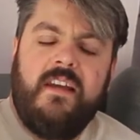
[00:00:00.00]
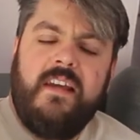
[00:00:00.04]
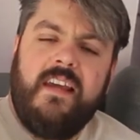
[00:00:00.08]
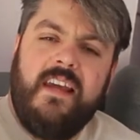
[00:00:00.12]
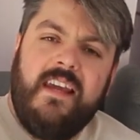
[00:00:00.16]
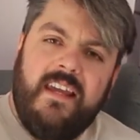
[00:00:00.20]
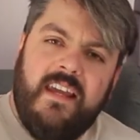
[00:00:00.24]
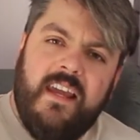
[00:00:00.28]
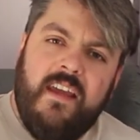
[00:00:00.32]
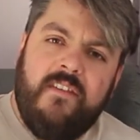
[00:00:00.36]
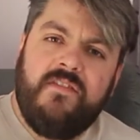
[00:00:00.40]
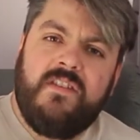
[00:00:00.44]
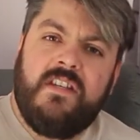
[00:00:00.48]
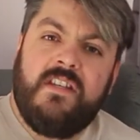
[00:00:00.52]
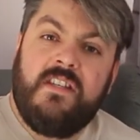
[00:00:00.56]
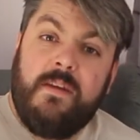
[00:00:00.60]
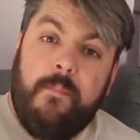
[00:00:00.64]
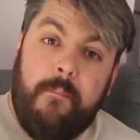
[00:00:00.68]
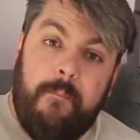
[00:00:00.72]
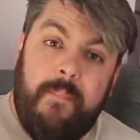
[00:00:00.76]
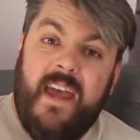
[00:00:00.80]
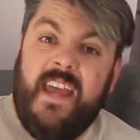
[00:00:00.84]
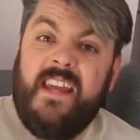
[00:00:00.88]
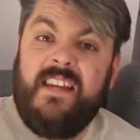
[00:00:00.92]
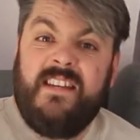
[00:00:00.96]
It gives us a
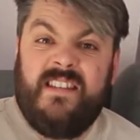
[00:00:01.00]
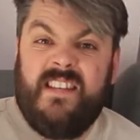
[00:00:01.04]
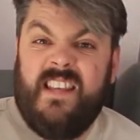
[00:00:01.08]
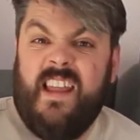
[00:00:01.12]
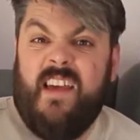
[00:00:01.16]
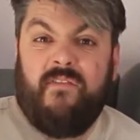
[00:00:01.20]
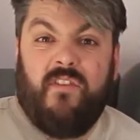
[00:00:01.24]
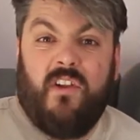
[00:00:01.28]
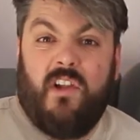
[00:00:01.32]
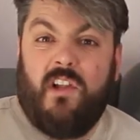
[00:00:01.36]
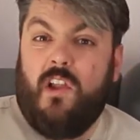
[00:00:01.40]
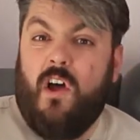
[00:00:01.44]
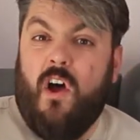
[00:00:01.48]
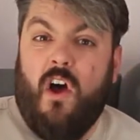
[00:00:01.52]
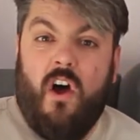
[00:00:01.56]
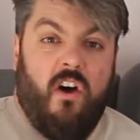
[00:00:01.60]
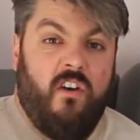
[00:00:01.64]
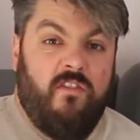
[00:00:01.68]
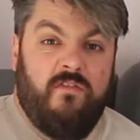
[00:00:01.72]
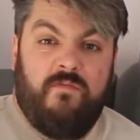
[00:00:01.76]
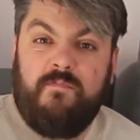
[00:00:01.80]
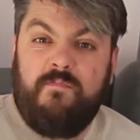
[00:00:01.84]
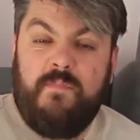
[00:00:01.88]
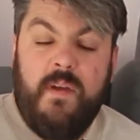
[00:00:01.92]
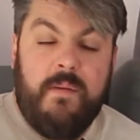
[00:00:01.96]
base level
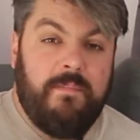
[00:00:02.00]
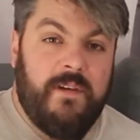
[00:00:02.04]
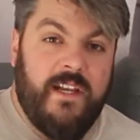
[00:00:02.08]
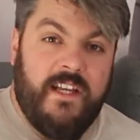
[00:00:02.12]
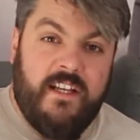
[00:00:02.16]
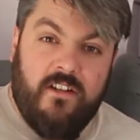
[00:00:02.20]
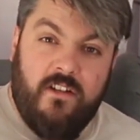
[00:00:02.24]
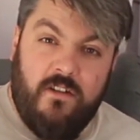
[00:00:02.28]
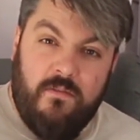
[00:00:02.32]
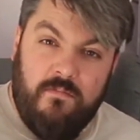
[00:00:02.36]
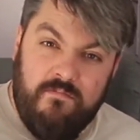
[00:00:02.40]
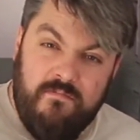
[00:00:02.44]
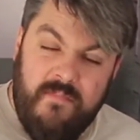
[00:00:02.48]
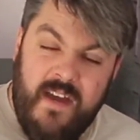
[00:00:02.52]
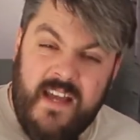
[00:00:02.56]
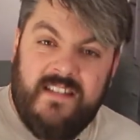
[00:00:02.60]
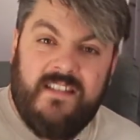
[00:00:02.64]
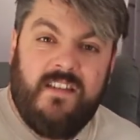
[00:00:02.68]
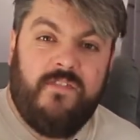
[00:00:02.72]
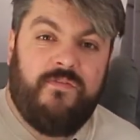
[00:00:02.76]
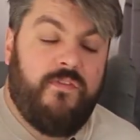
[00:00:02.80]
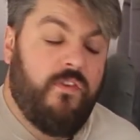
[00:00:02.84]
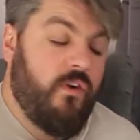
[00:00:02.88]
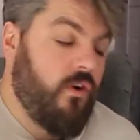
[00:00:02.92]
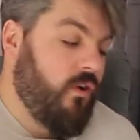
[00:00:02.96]
of biblical
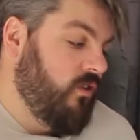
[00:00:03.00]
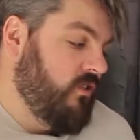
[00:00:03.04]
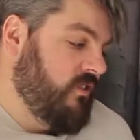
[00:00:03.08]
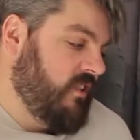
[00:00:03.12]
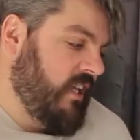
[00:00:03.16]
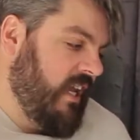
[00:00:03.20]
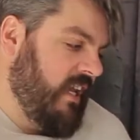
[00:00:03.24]
metaphors.